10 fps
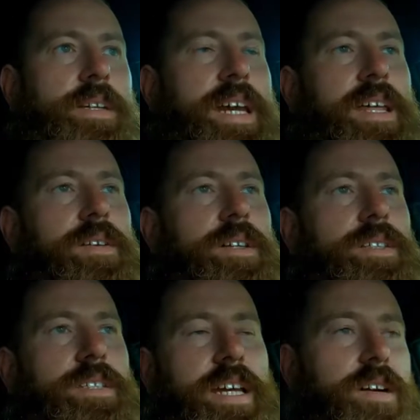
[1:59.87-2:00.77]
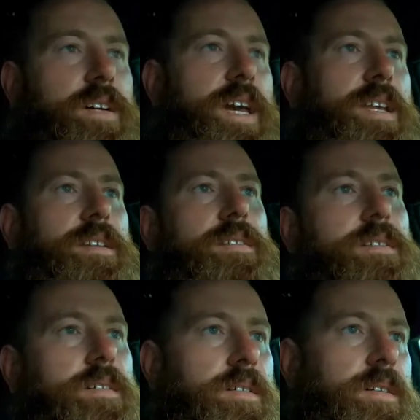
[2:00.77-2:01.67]
gathering is just a Hellcat
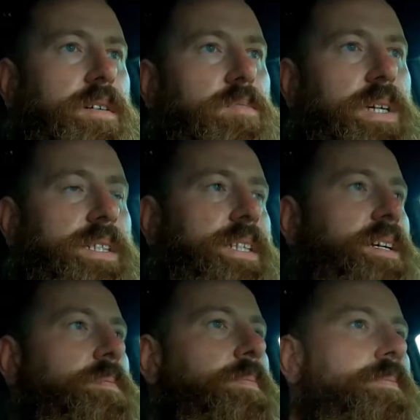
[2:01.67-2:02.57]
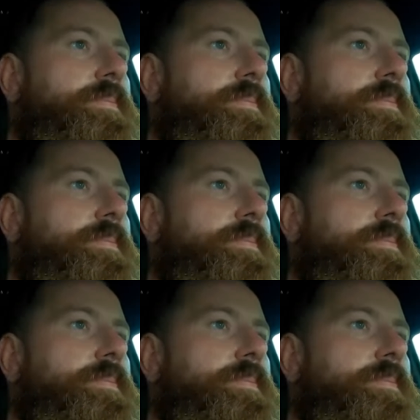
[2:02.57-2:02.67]
PCM.